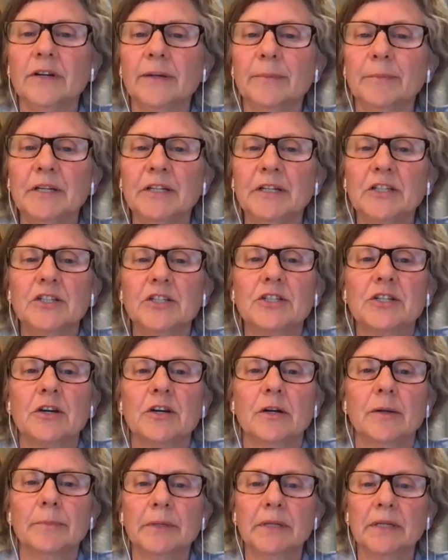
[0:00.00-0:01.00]
much,
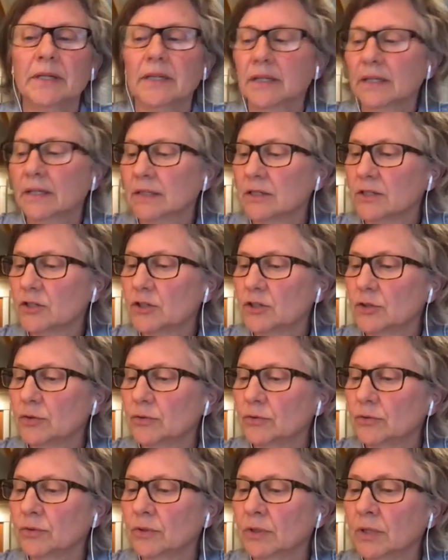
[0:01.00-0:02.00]
Carmen and
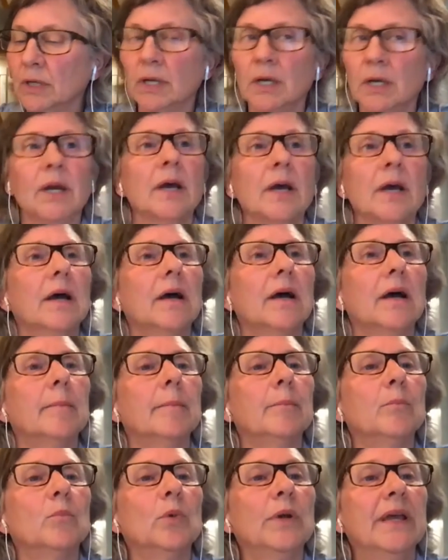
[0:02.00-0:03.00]
Joan.
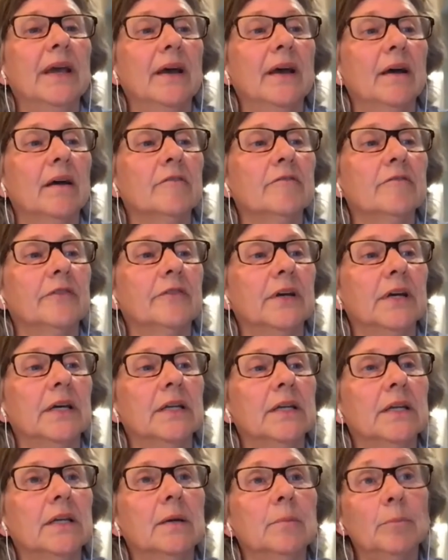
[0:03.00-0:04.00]
We have a
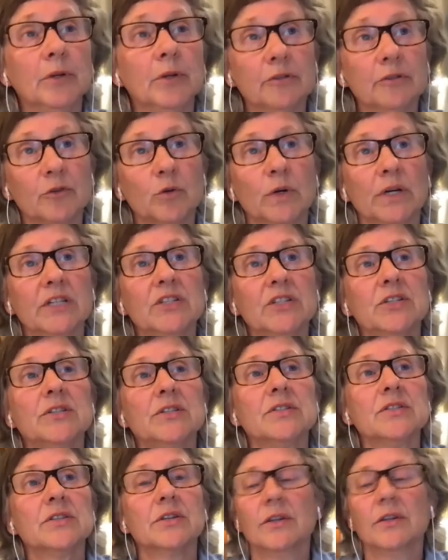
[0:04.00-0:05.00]
number of
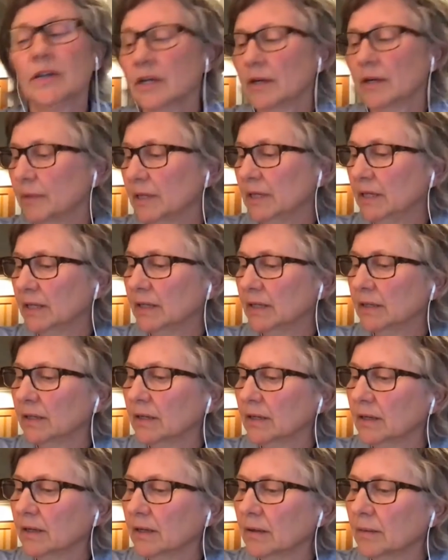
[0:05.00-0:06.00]
questions that are coming
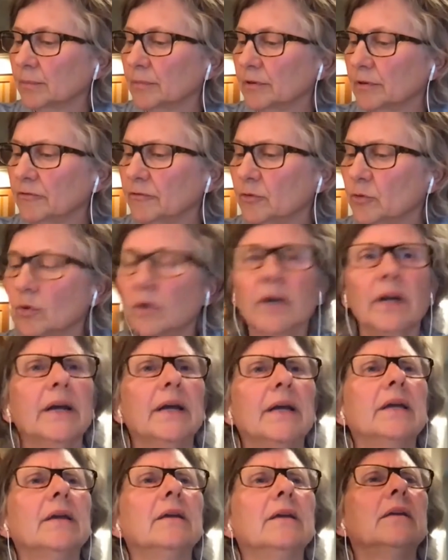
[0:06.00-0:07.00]
in. Before
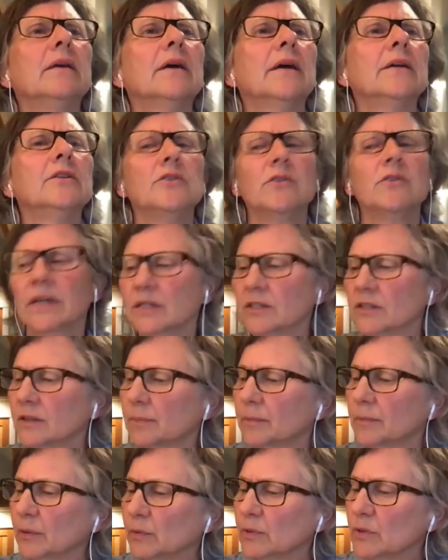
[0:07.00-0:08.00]
I do get to
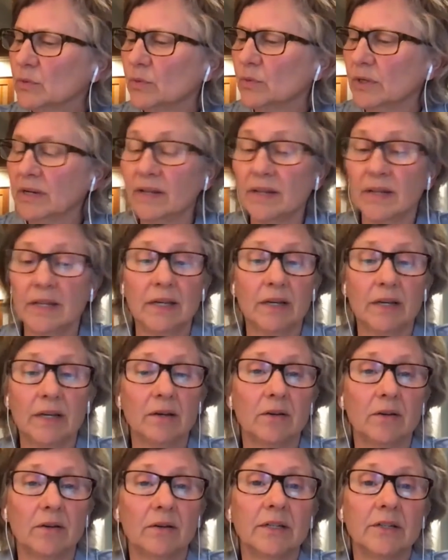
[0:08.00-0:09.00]
them, there was one
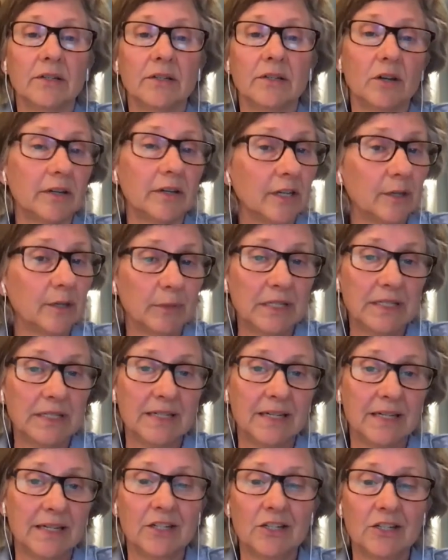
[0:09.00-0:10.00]
thing on
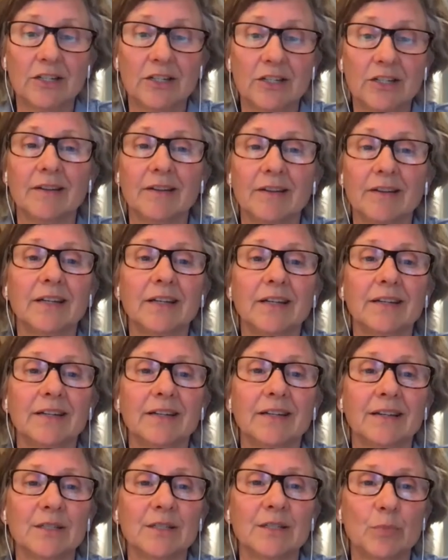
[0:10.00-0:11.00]
documentation that
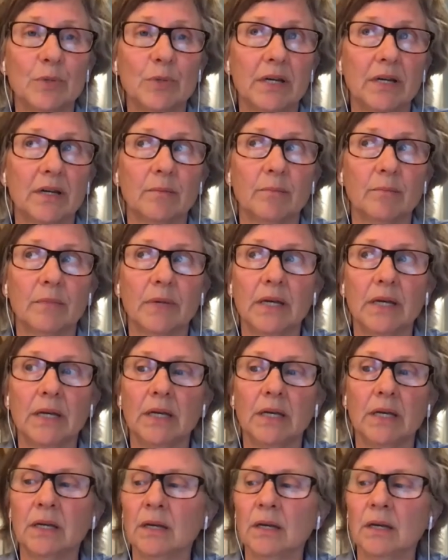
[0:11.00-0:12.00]
has become
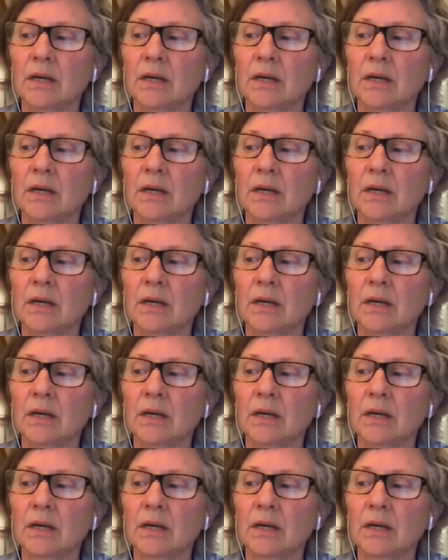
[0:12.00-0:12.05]
a